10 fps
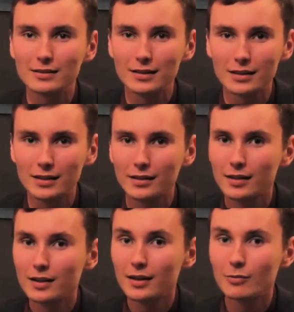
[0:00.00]
year,
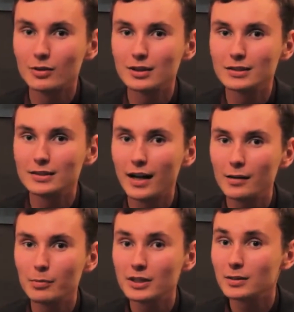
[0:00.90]
which is not a
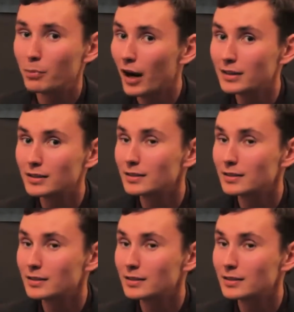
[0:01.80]
big surprise